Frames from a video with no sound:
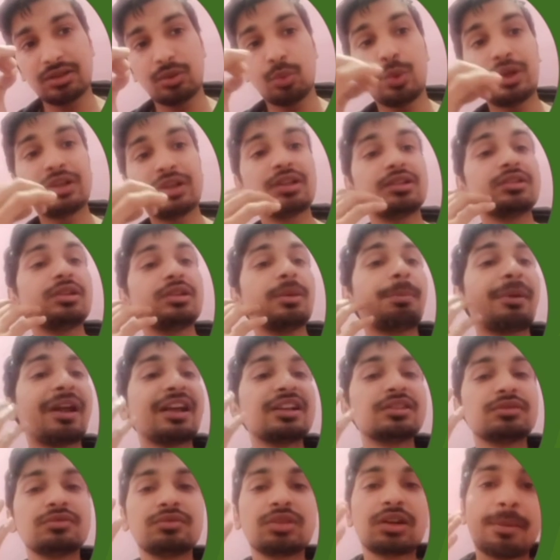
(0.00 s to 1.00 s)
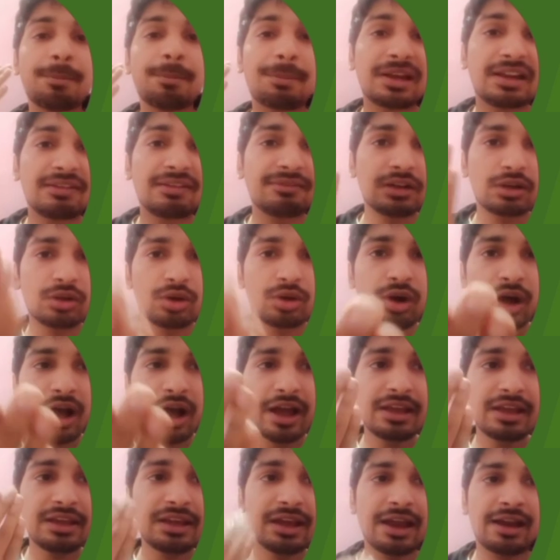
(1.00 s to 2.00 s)
whether the price of the company will go
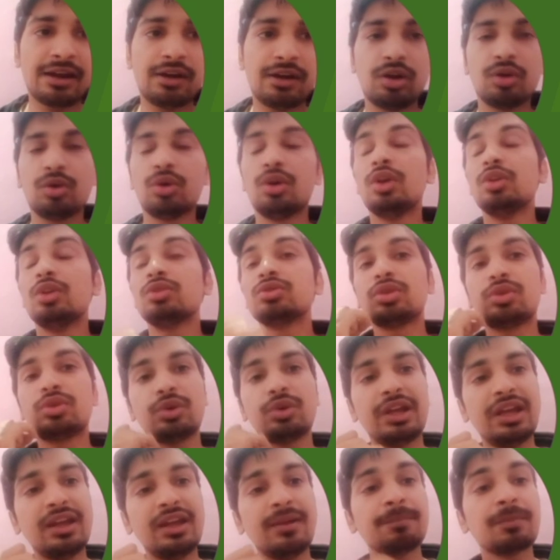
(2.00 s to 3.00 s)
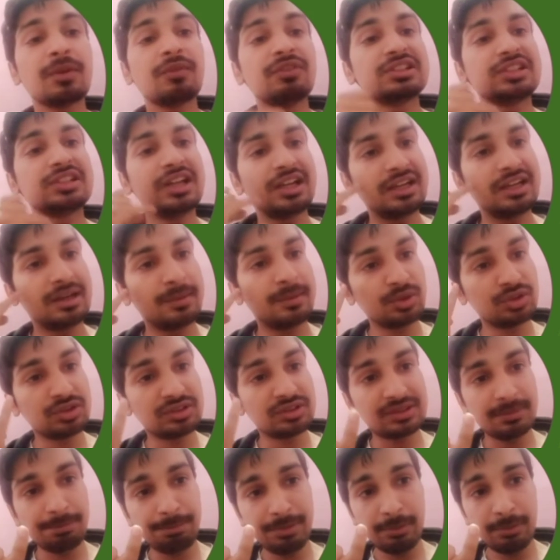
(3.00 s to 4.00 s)
high and low. So today we studied about
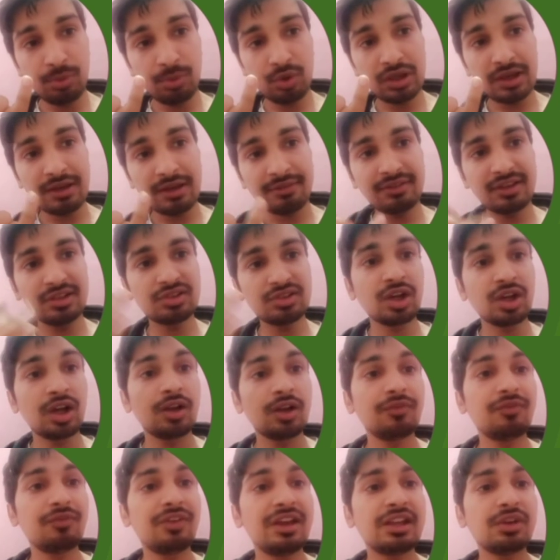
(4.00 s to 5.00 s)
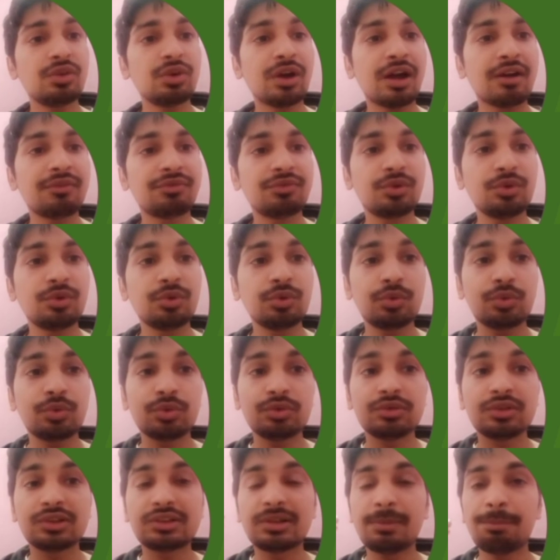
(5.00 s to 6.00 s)
the simple moving average, where you have
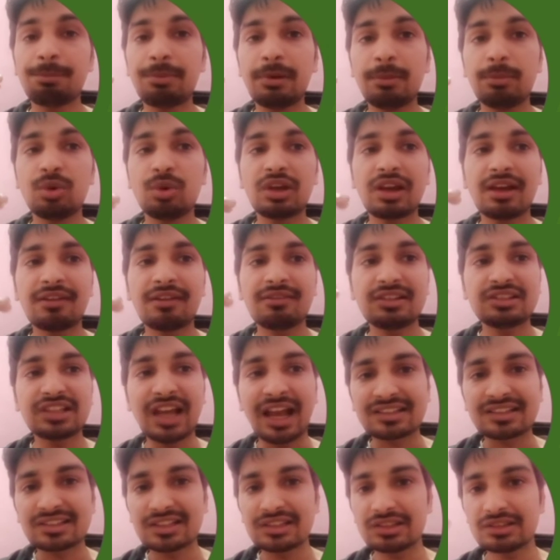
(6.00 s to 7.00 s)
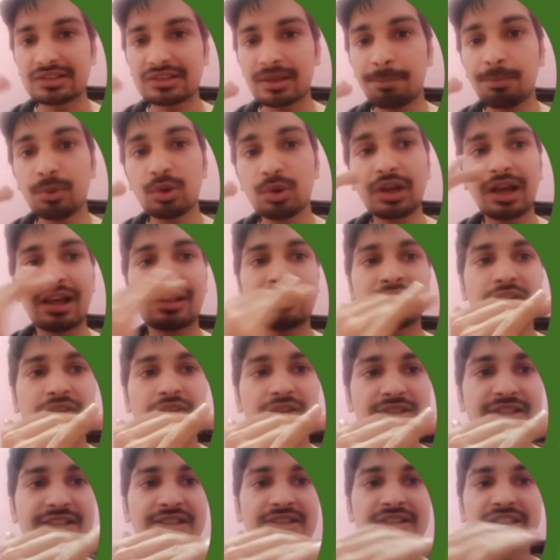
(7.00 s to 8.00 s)
to, the simple moving average acts as a support and the
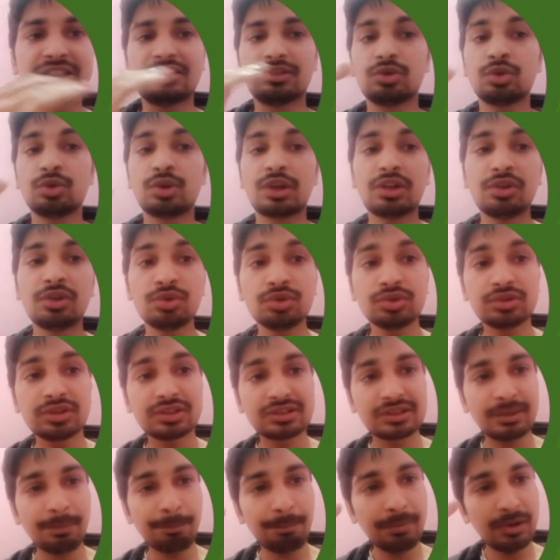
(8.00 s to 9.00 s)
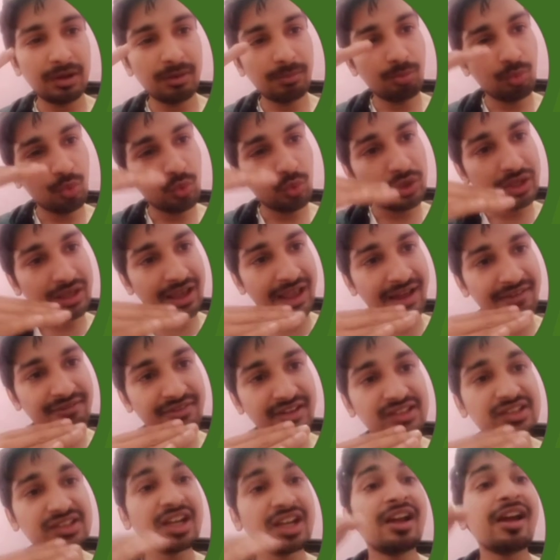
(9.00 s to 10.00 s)
resistance. You can use the simple moving
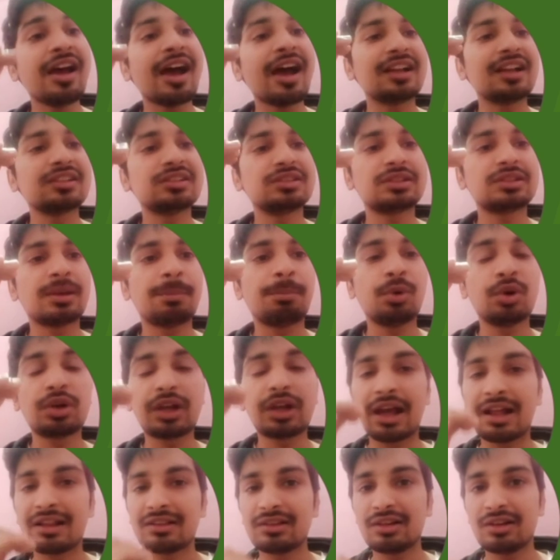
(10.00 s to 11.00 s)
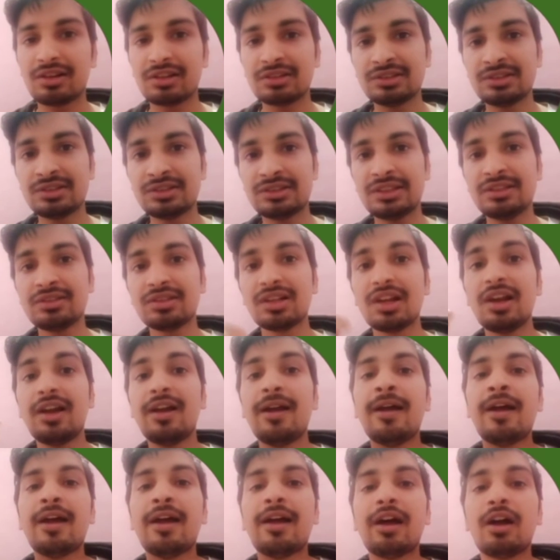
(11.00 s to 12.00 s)
average as a support and the resistance
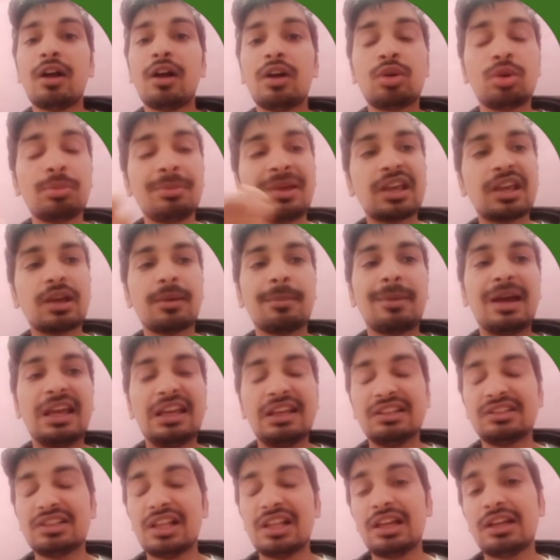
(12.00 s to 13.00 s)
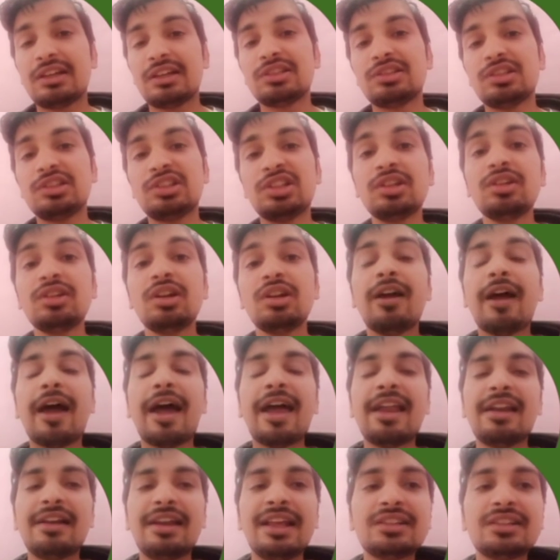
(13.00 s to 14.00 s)
to make a buying and selling decision.
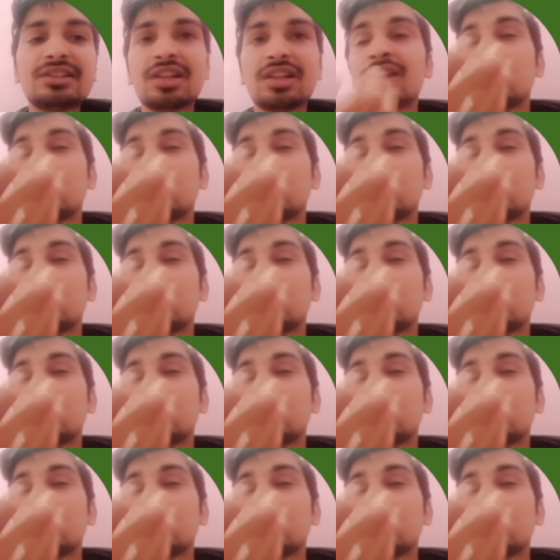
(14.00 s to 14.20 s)
And next,